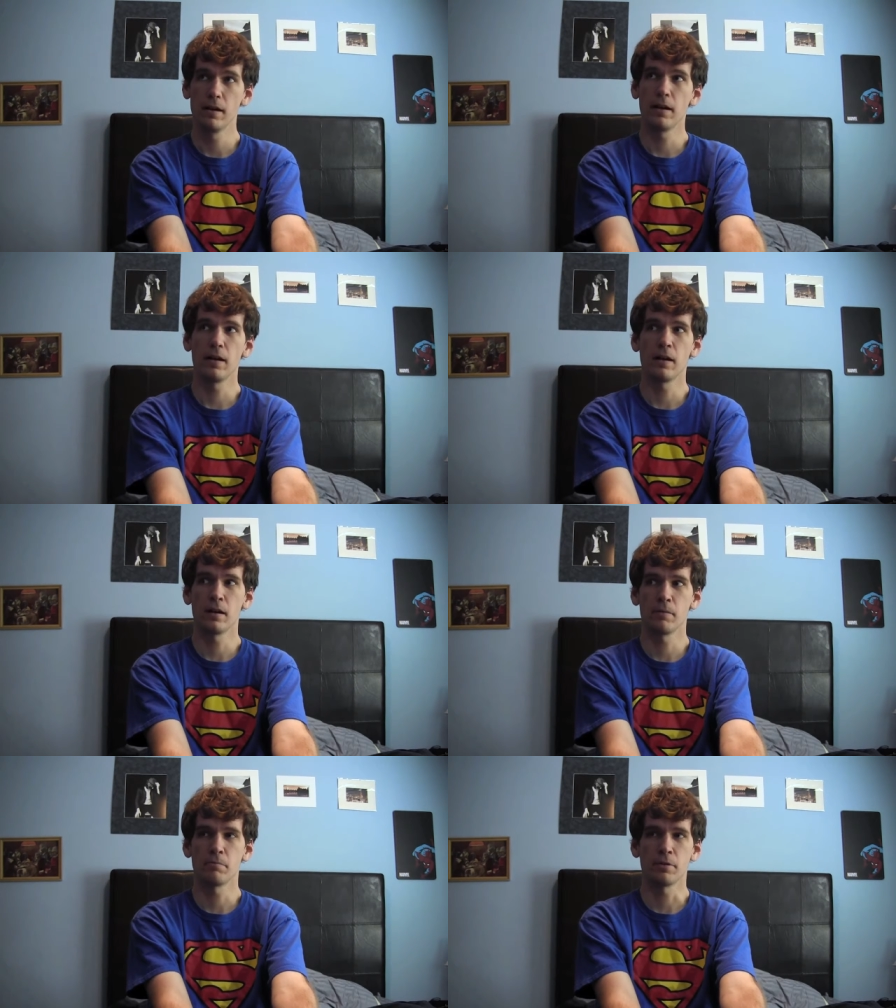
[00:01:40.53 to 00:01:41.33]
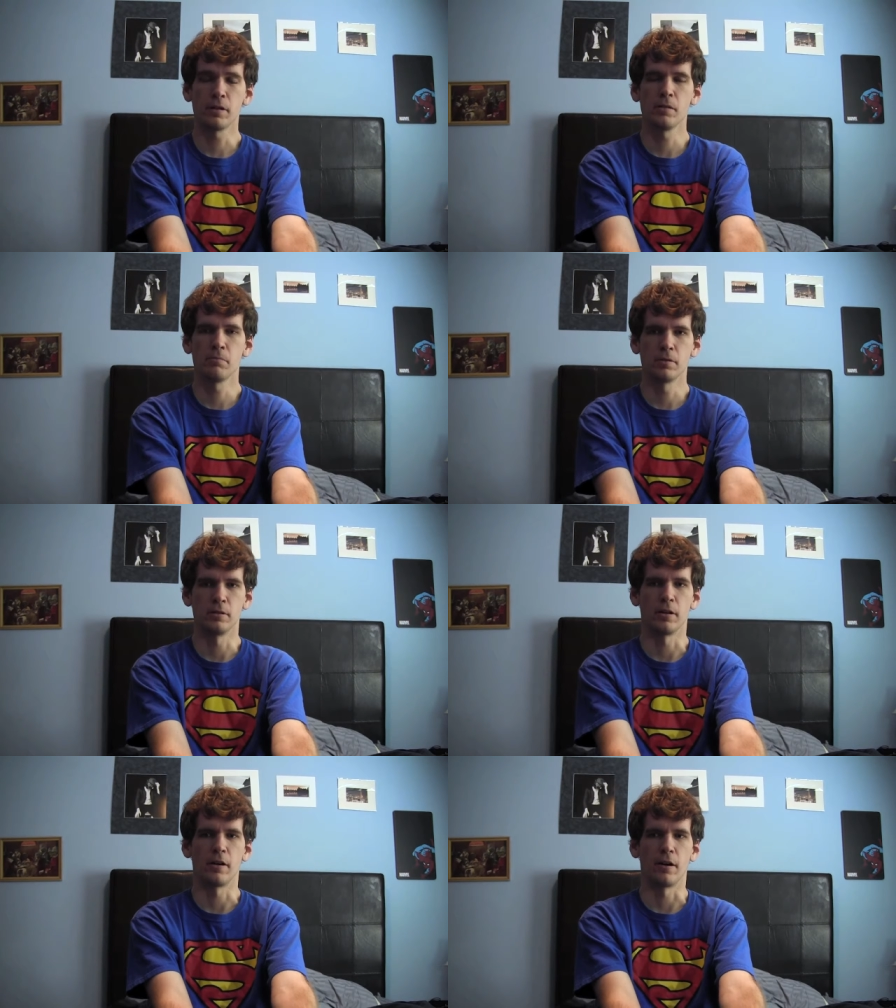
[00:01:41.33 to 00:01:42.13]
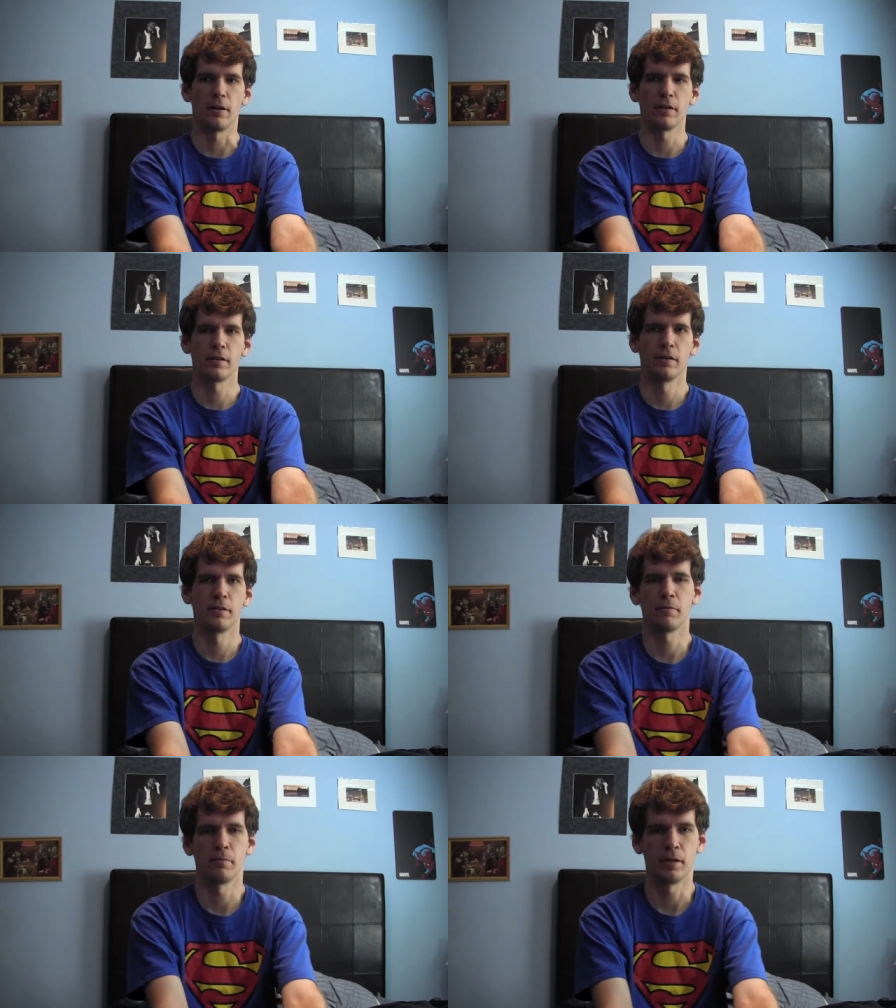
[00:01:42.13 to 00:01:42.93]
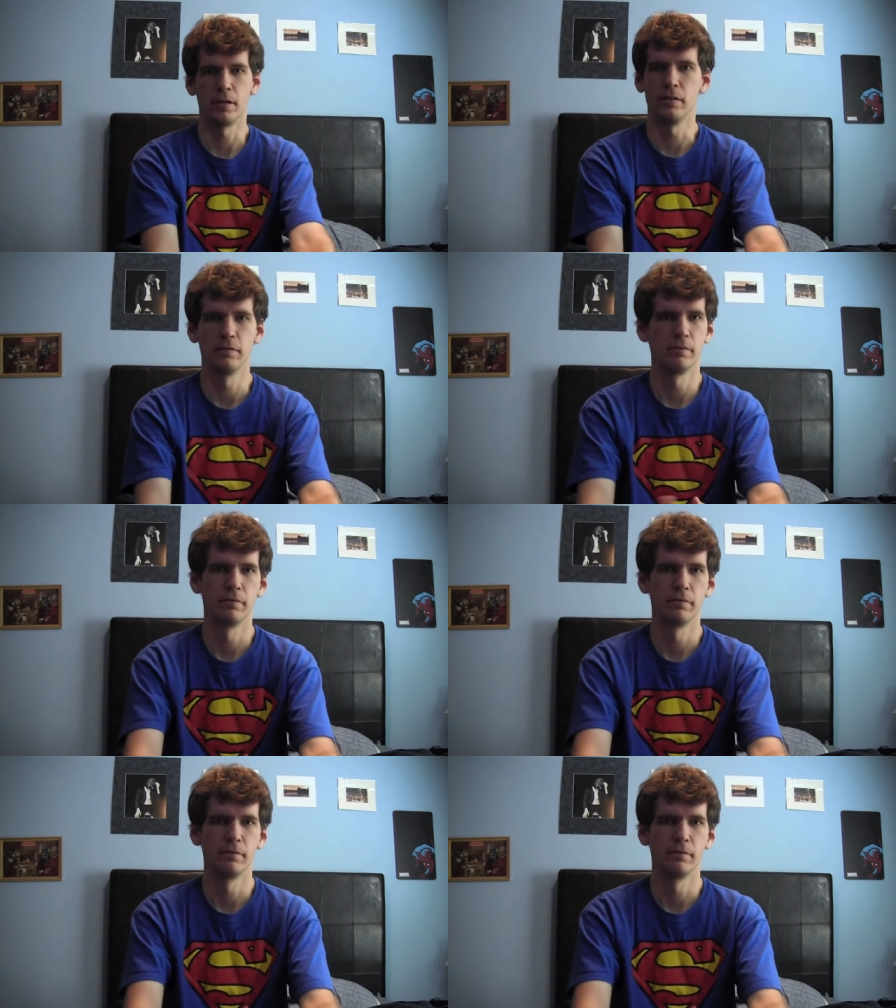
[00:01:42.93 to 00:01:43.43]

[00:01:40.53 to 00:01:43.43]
uh, pretty bizarre, but